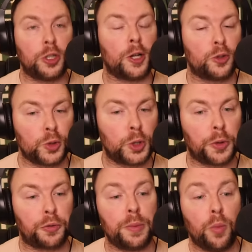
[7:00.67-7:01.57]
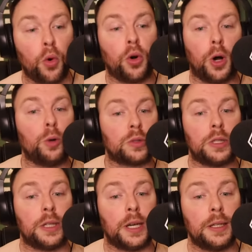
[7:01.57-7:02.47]
Arsenal two or three more goals
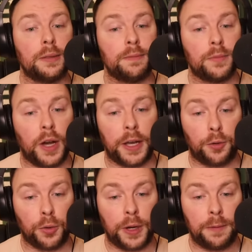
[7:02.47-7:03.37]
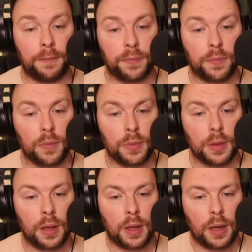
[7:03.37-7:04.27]
today. I agree.
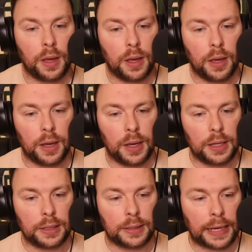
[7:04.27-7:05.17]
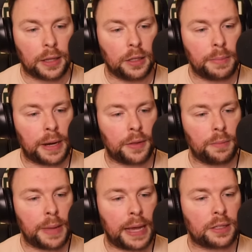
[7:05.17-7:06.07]
Declan, man of the
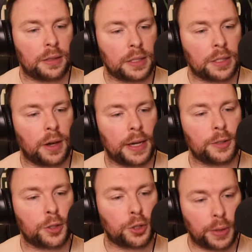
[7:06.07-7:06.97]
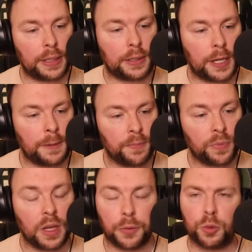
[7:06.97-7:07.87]
match. This guy is crazy.
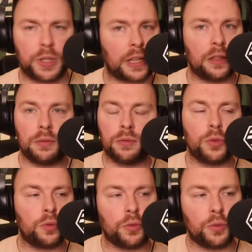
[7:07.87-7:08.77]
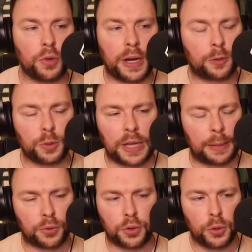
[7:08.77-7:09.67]
Yeah, I thought Declan Rice was
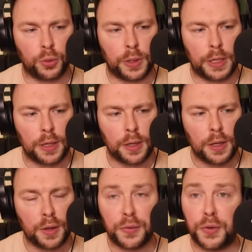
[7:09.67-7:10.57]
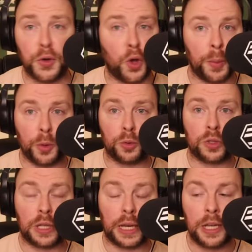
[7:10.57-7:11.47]
absolutely phenomenal
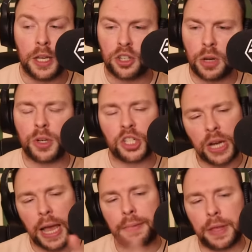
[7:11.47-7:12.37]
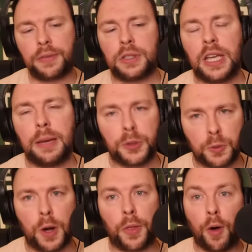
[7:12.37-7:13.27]
today. Do you know, I want to shout out the other DM as
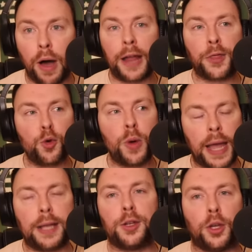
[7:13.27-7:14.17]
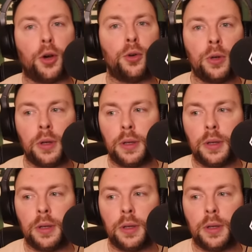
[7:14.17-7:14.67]
well, though. I thought Endo,